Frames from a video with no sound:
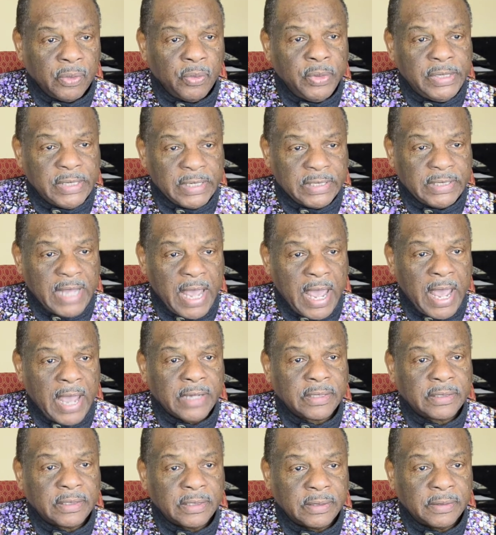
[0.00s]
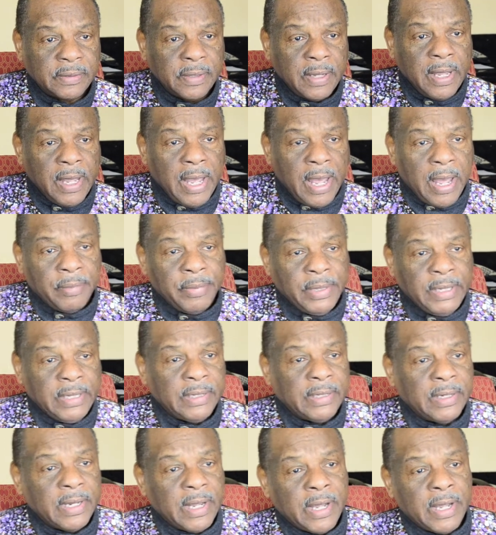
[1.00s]
We just act. I
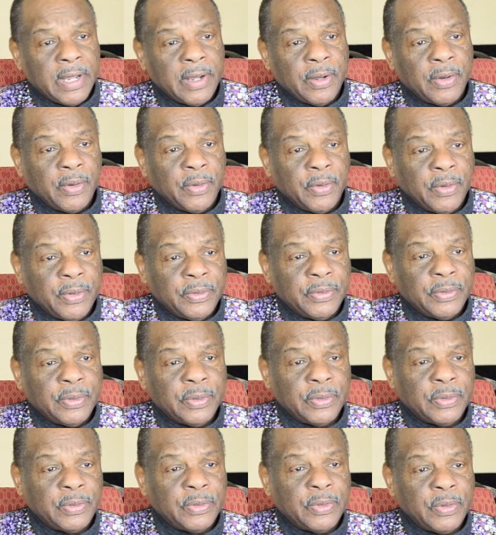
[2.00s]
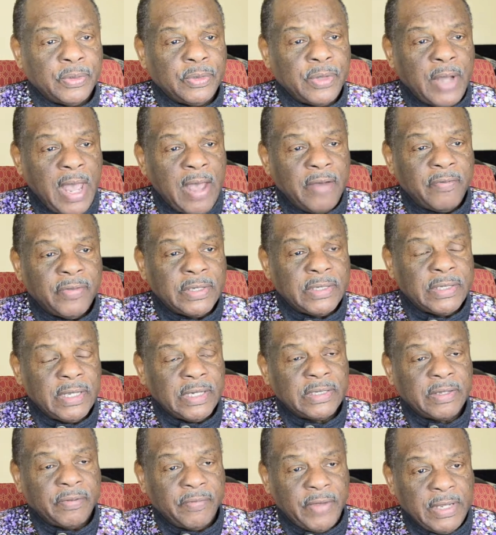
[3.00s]
mean, to have a
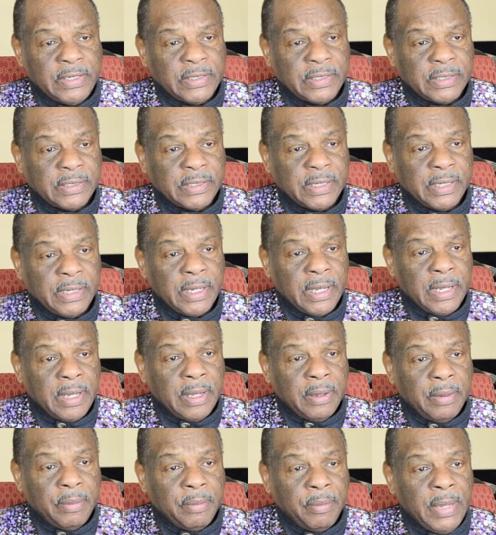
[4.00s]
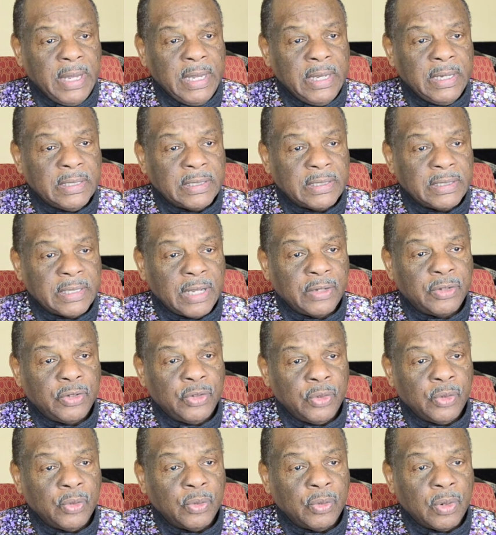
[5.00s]
sense of agency means that
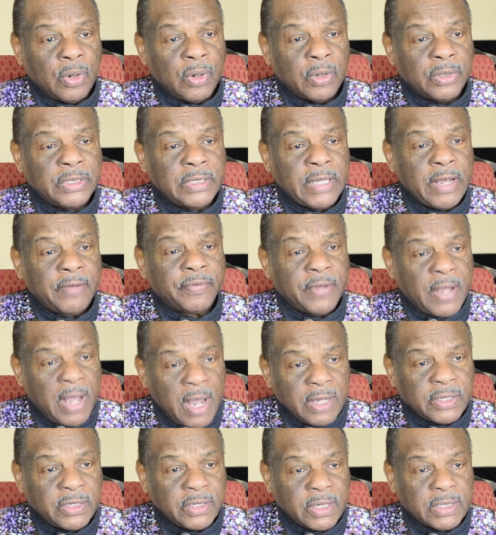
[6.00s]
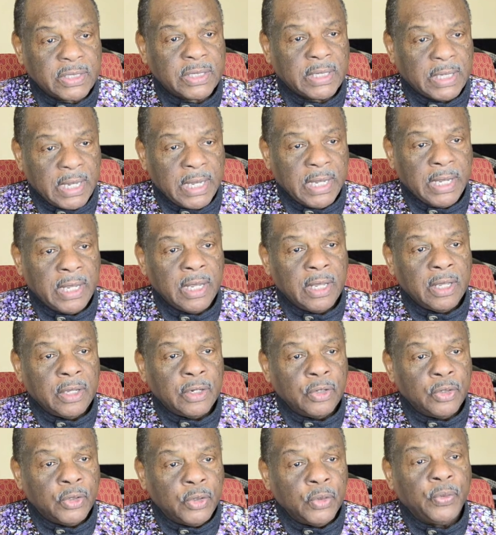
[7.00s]
you self-consciously
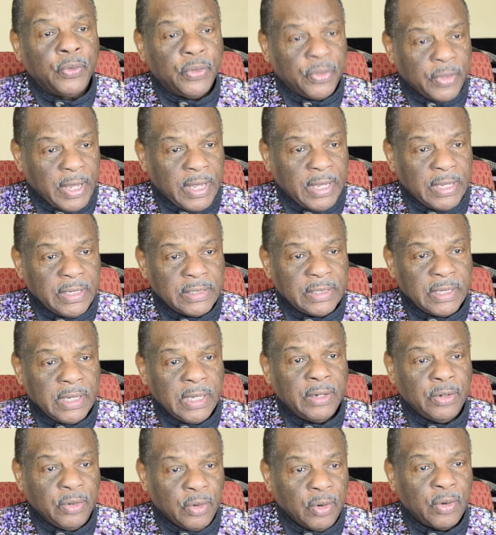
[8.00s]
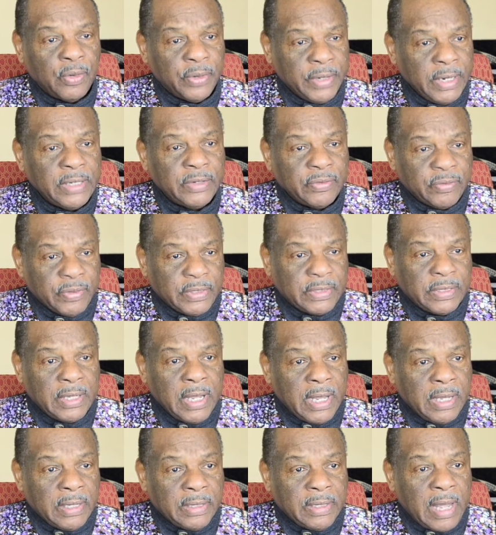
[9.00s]
do things in your own interest.
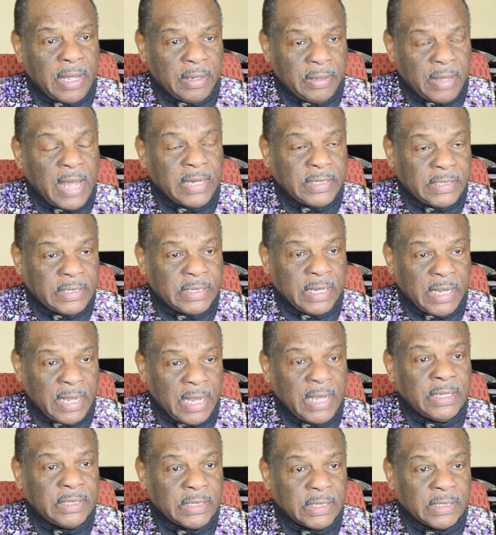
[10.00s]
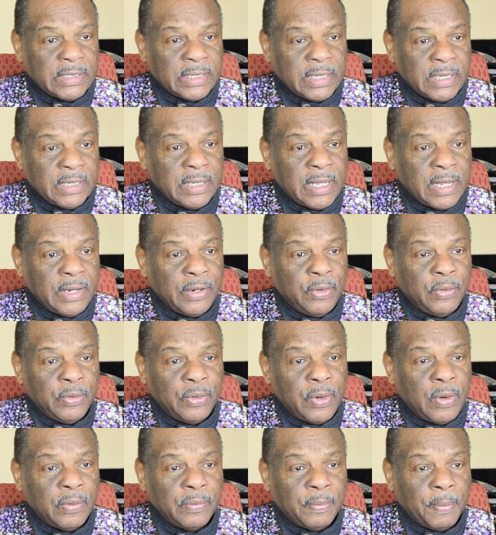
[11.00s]
That's agency, that you
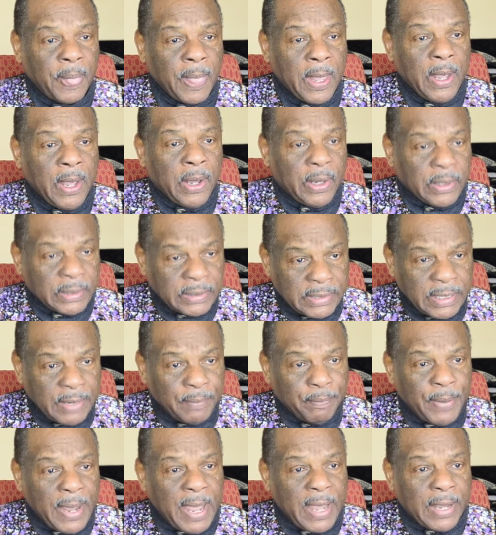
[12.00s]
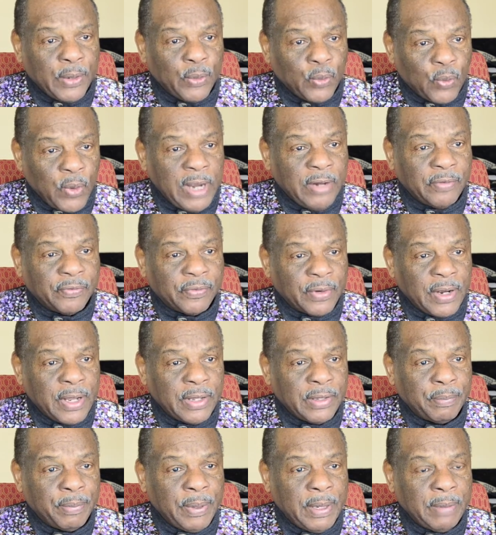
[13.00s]
don't sit back and wait for
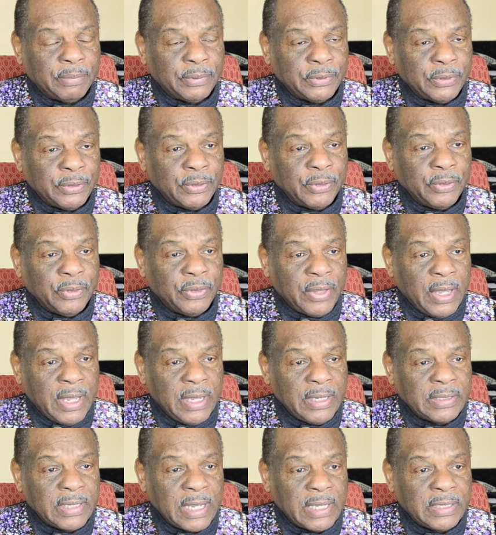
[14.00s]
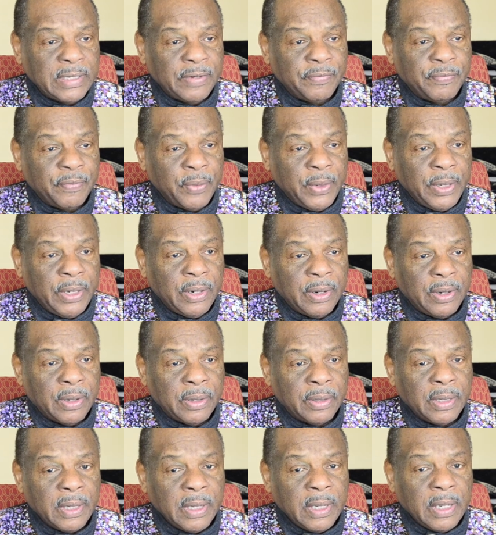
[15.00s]
other people to do things as if we
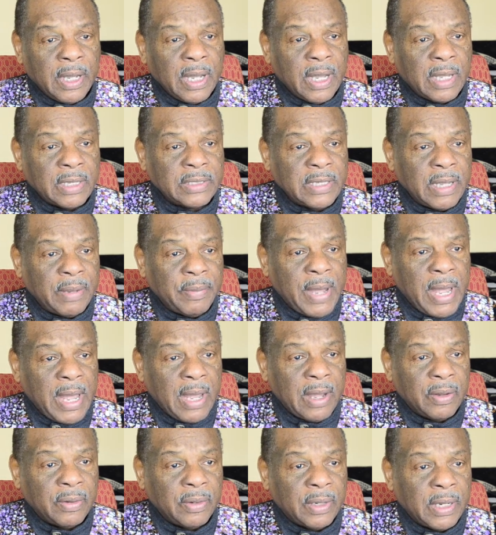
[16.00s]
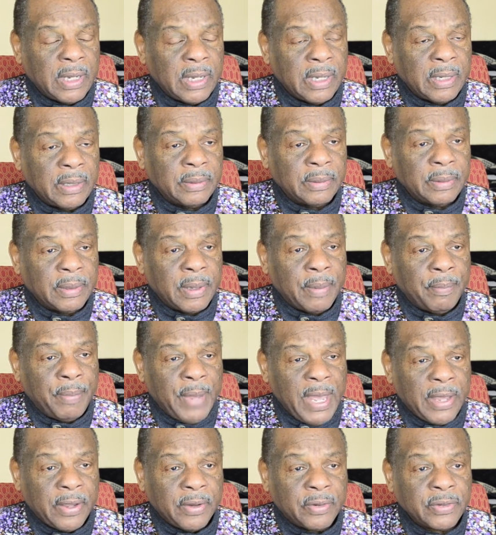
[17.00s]
are somehow
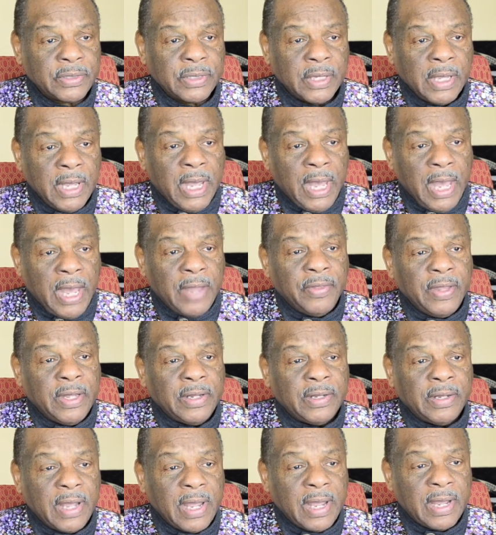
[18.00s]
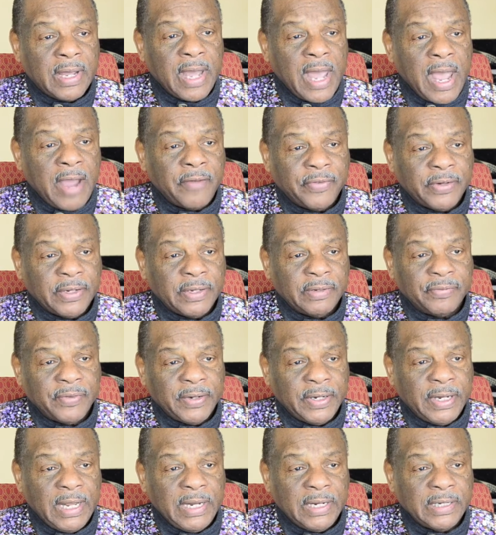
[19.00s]
beggars. And then African
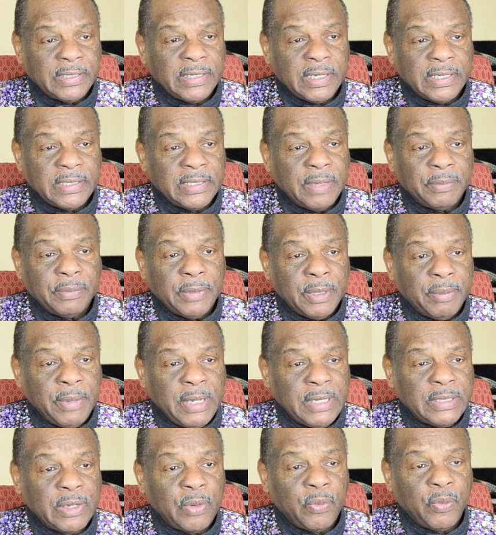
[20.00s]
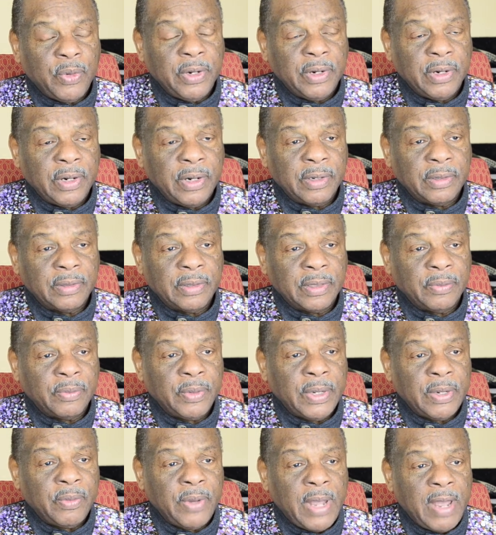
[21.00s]
fidelity simply means that
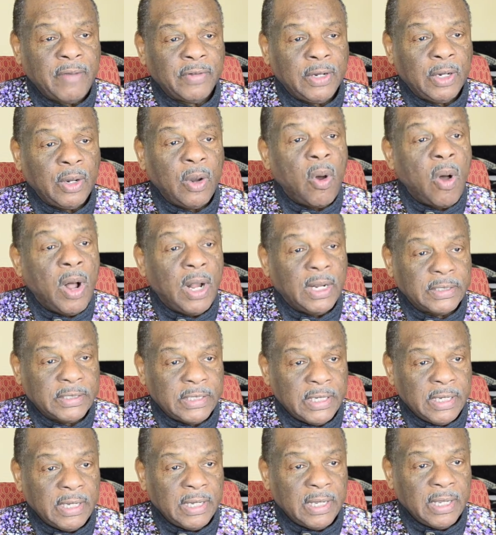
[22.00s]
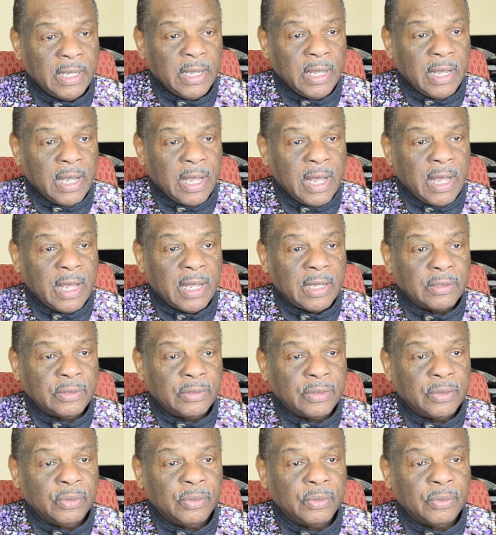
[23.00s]
we have a loyalty
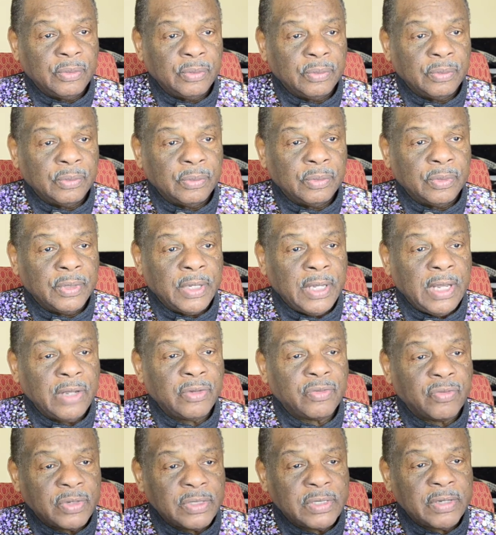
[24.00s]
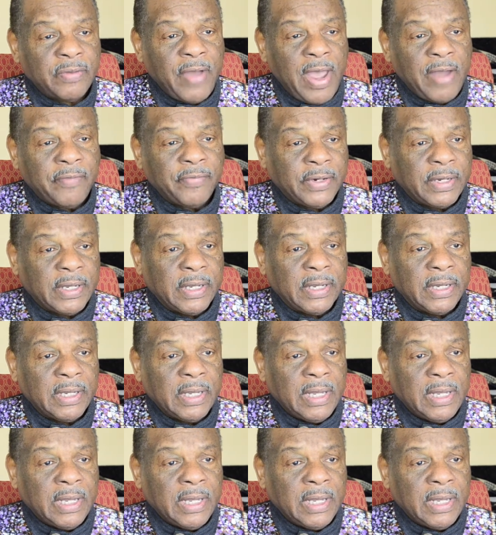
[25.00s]
to the interests of Africa.